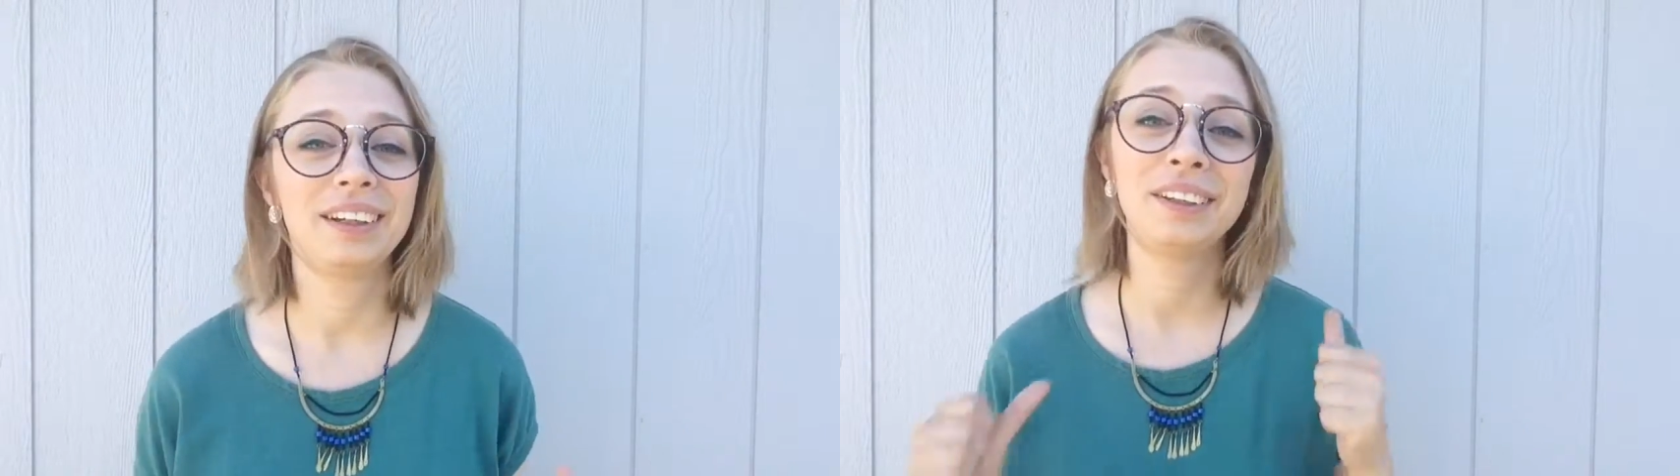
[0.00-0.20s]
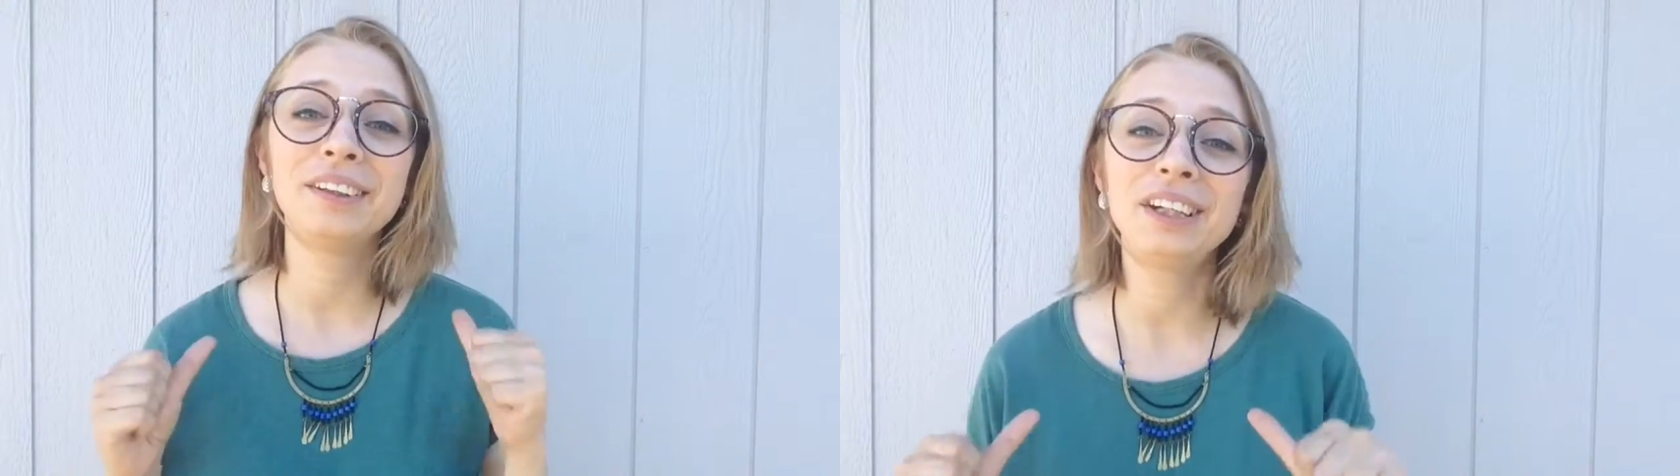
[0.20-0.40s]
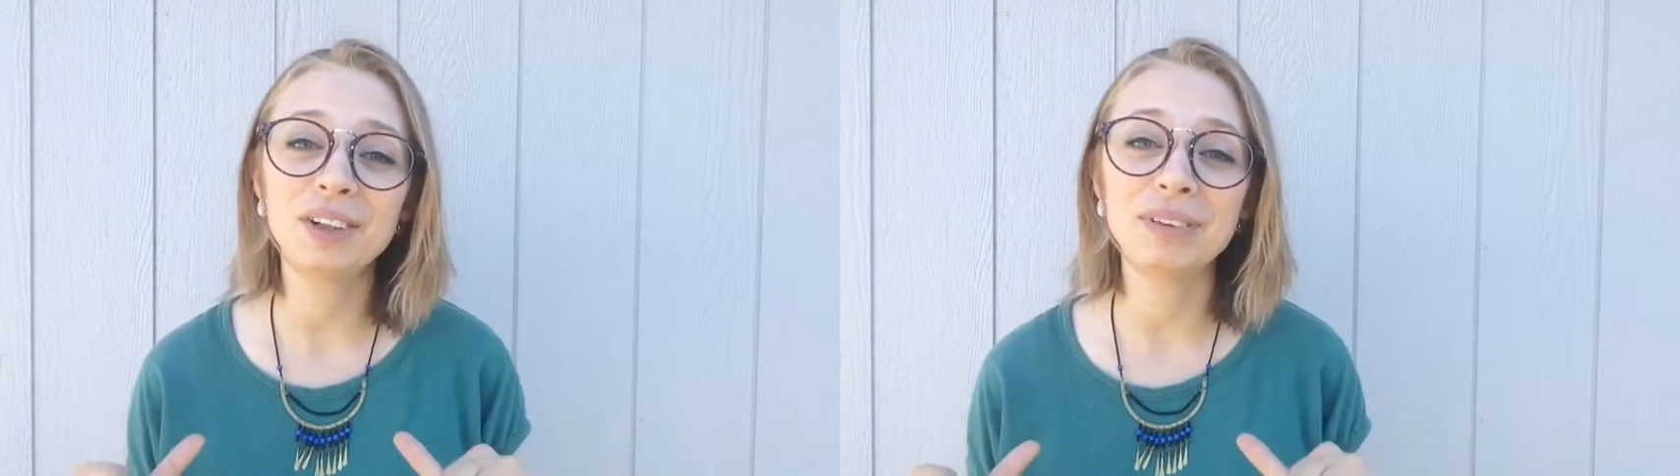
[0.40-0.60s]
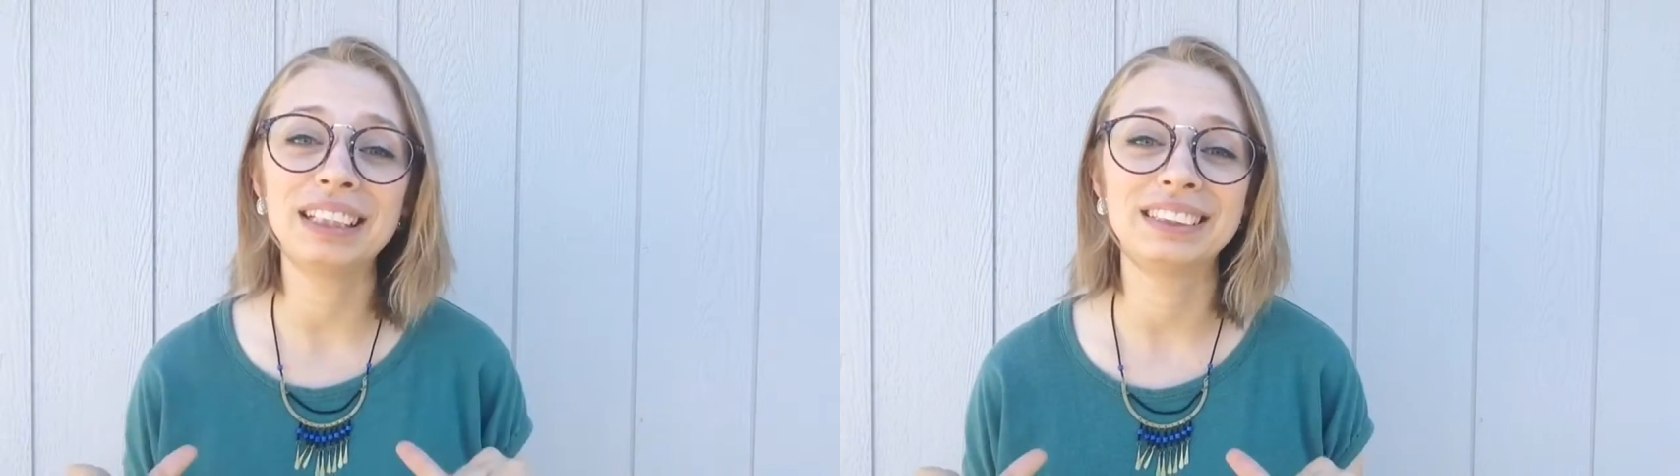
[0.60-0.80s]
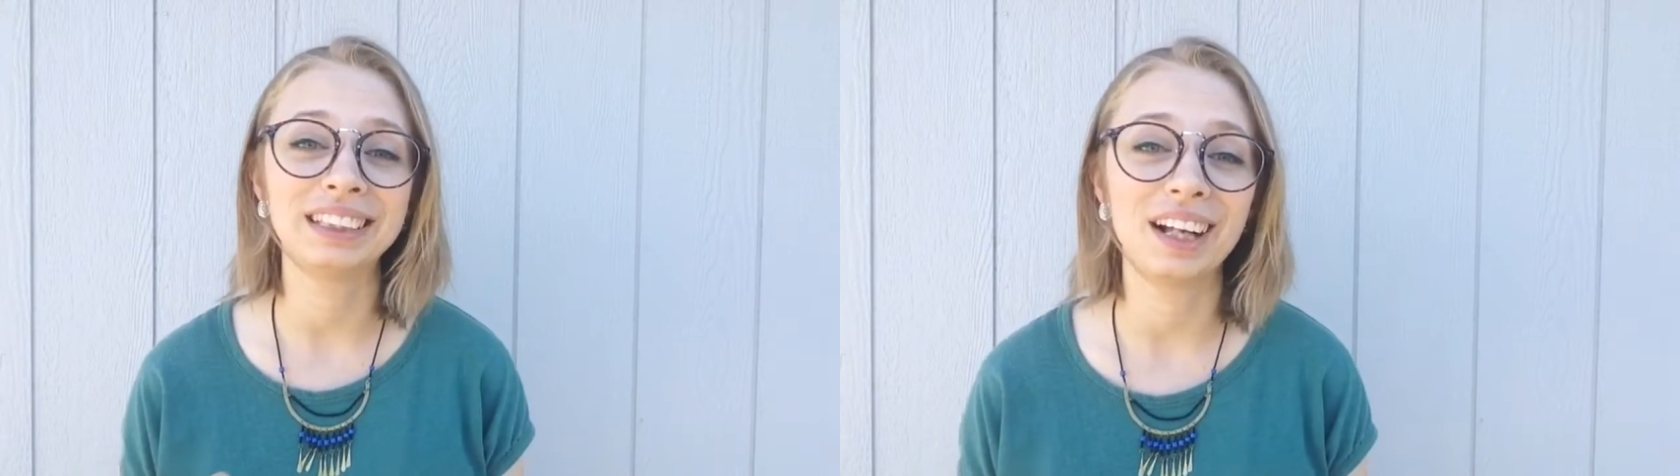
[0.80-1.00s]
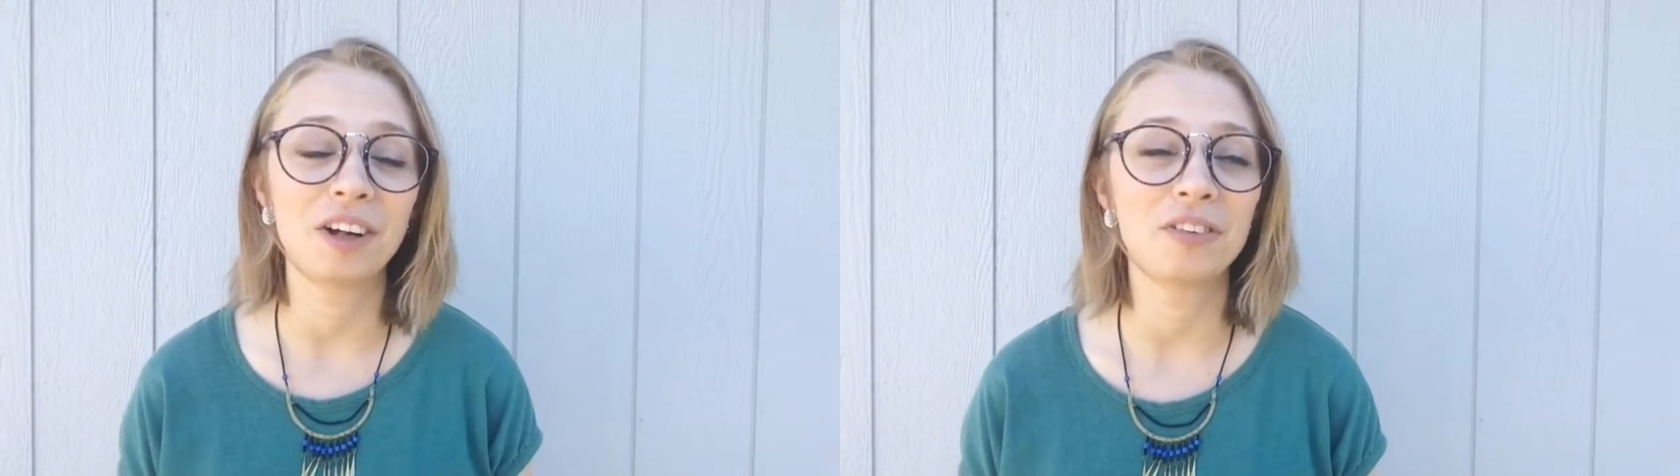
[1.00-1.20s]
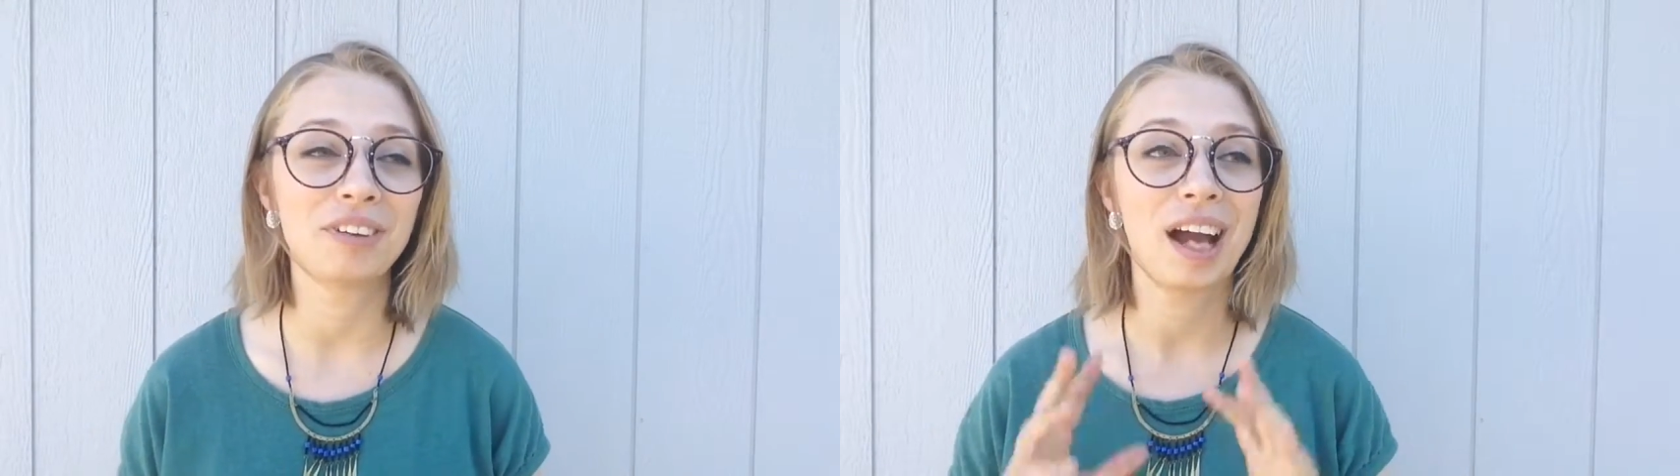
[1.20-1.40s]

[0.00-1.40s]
including myself,